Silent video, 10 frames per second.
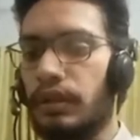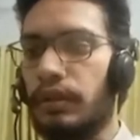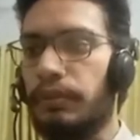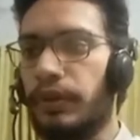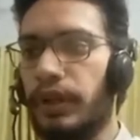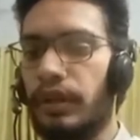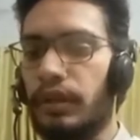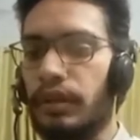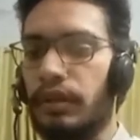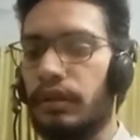print
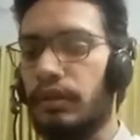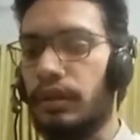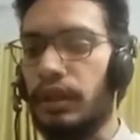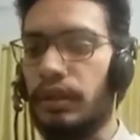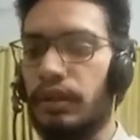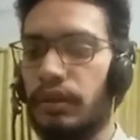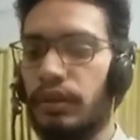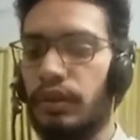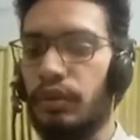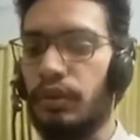like
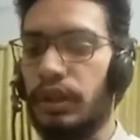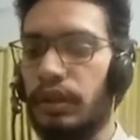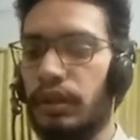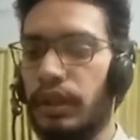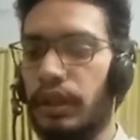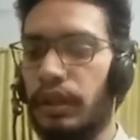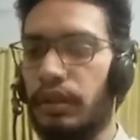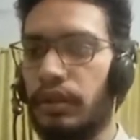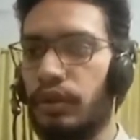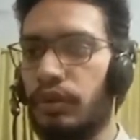Q1
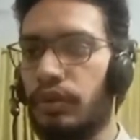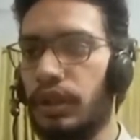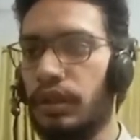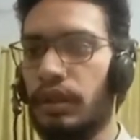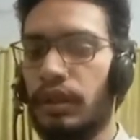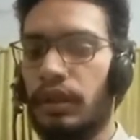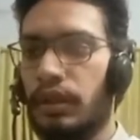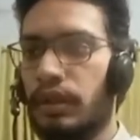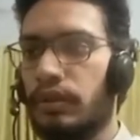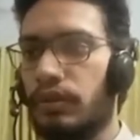and Q3.
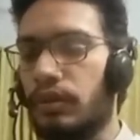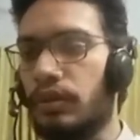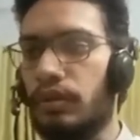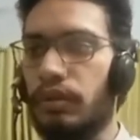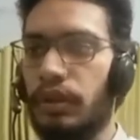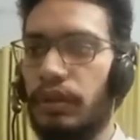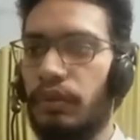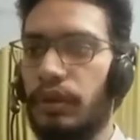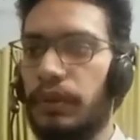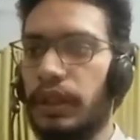So it
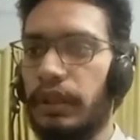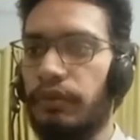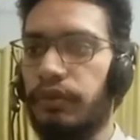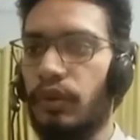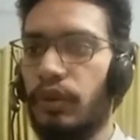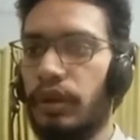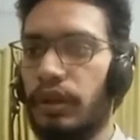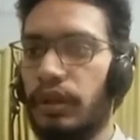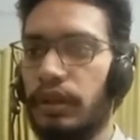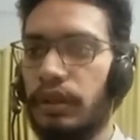would be like 4,
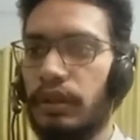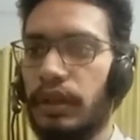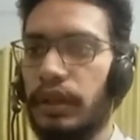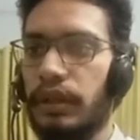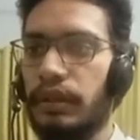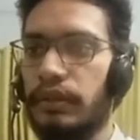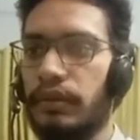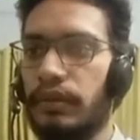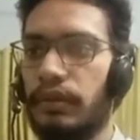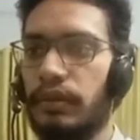and this
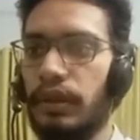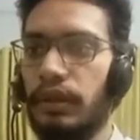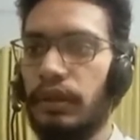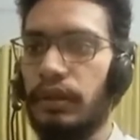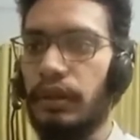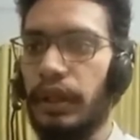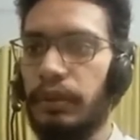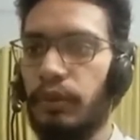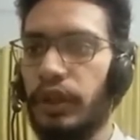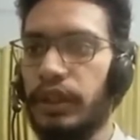is the
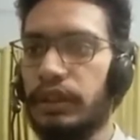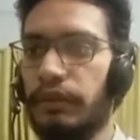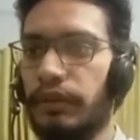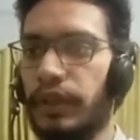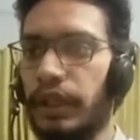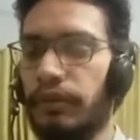9.75.